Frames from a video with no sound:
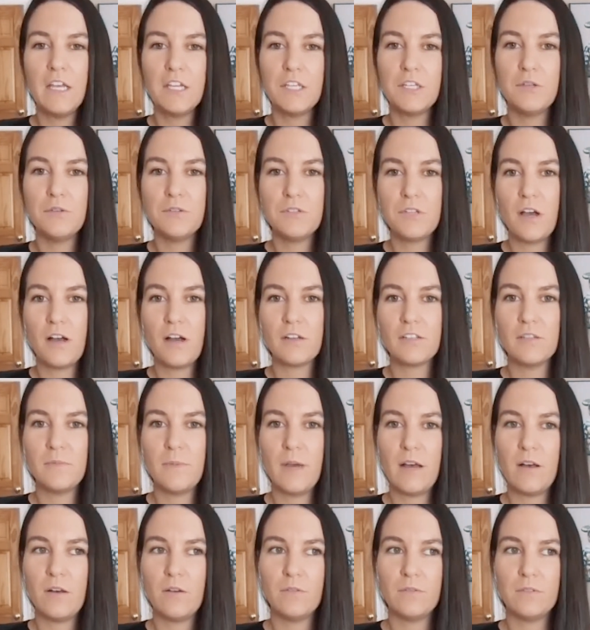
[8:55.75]
you talked
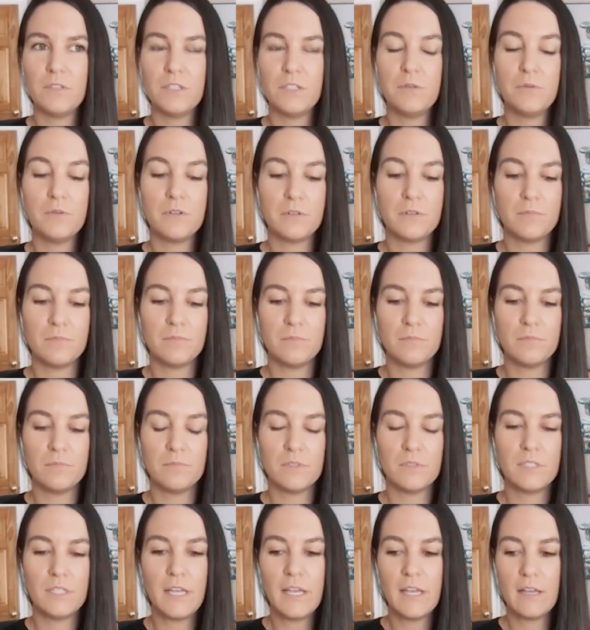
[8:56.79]
about, you were
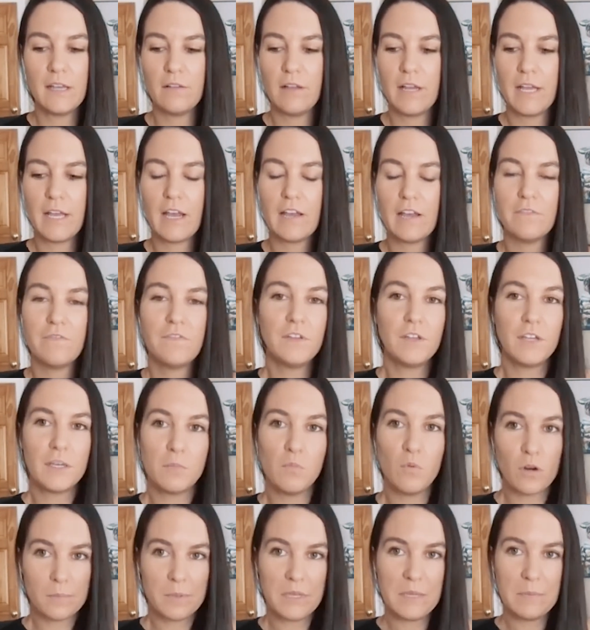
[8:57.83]
saying like, I feel like
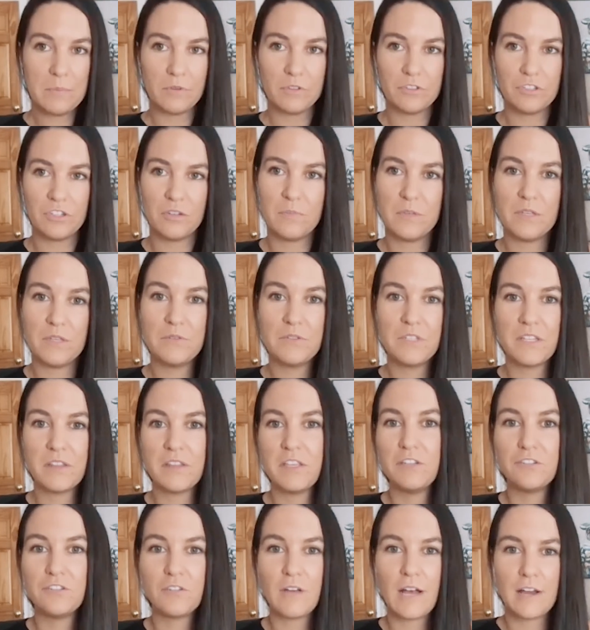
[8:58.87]
more people should be using
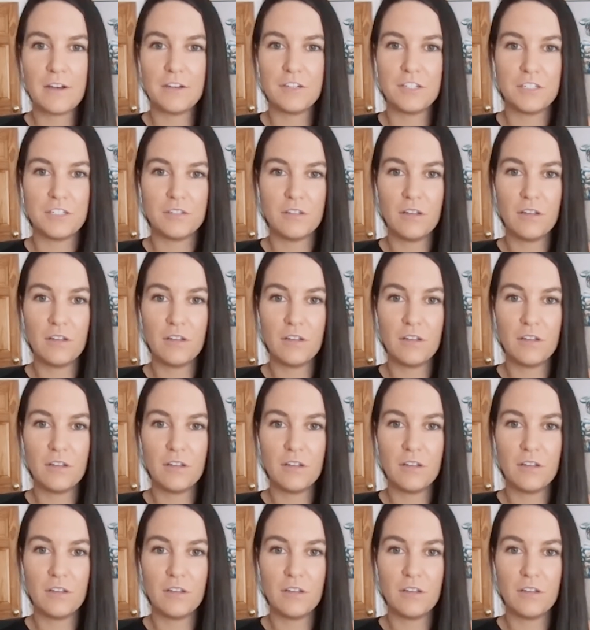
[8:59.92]
these strategies.